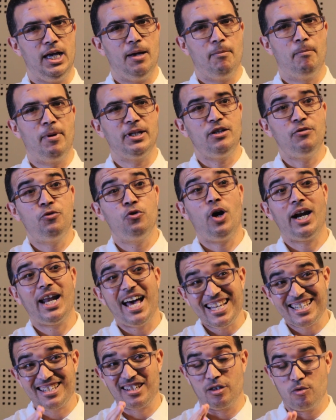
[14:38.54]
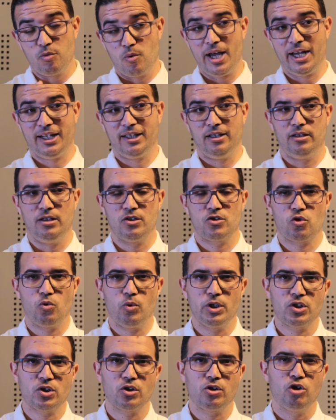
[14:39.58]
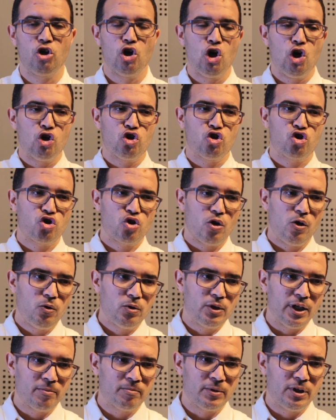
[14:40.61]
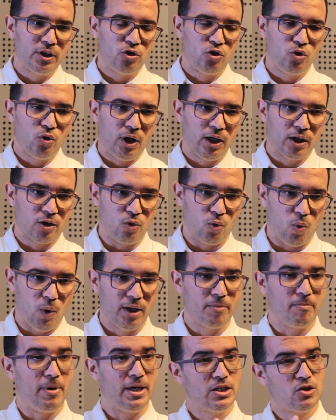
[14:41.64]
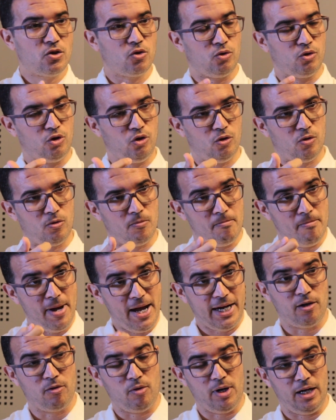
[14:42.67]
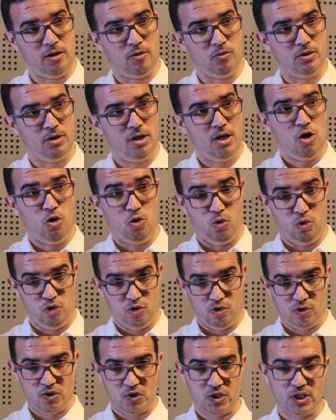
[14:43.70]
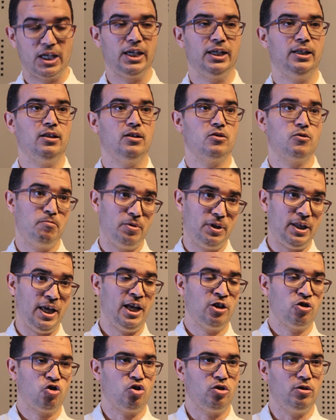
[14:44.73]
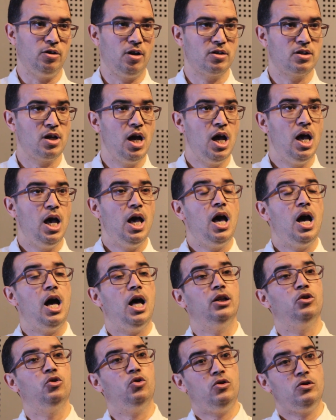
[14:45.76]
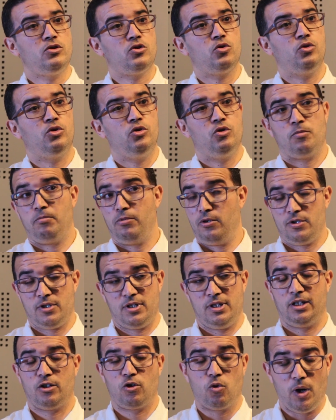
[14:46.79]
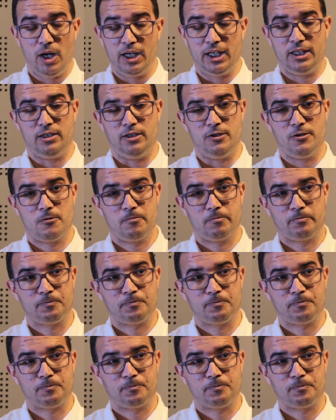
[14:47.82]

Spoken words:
But if you are asked directly this question, show them that you are the one based on your background, on your skills, potentials, and also on your personal qualities.